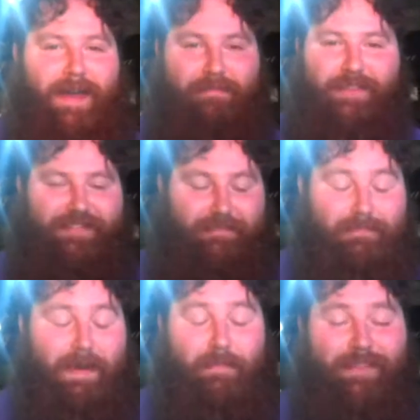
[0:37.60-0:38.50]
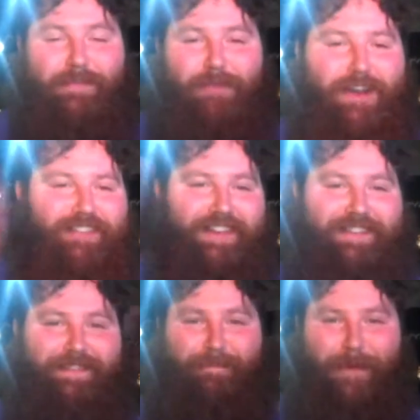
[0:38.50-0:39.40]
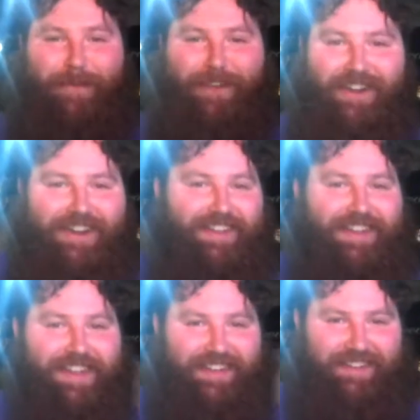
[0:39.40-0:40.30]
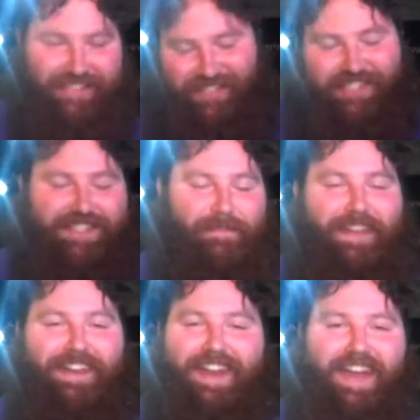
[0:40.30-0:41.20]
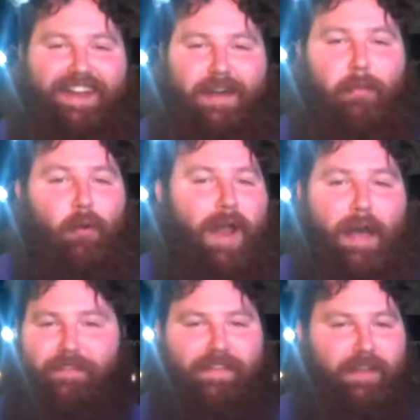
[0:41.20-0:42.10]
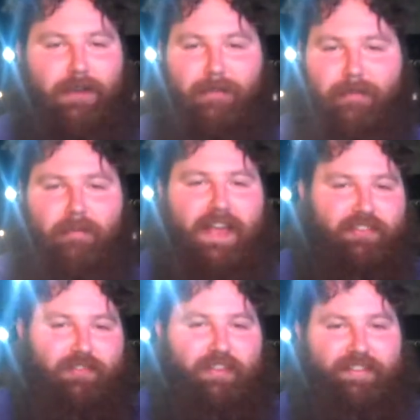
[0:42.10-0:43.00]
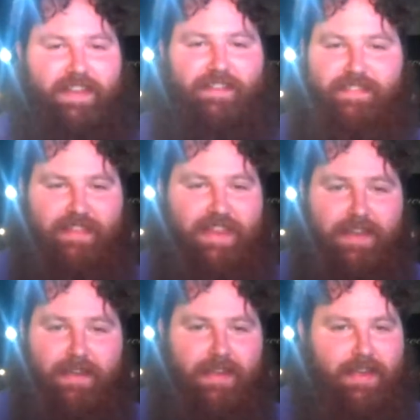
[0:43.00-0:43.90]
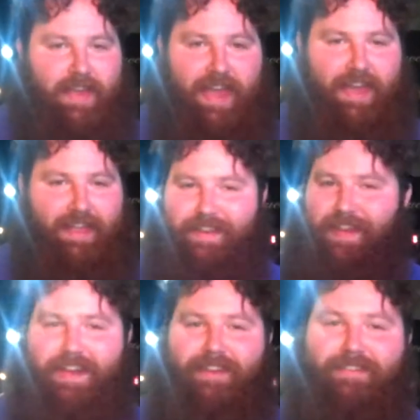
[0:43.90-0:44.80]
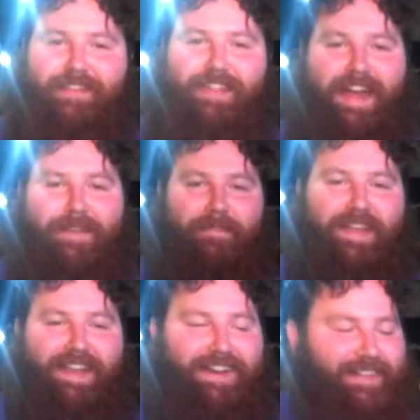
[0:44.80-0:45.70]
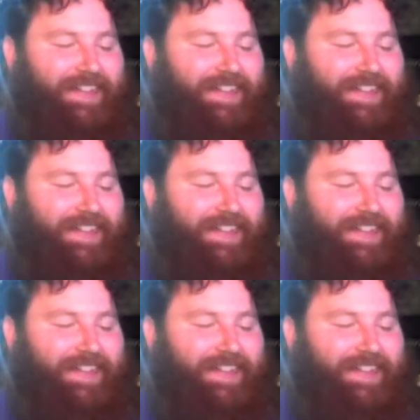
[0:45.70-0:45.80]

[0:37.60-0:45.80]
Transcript: My music, my music project is Spoken Nerd. It's just me tonight. I'm a rap singer from Nashville, Tennessee, and uh, glad to be here.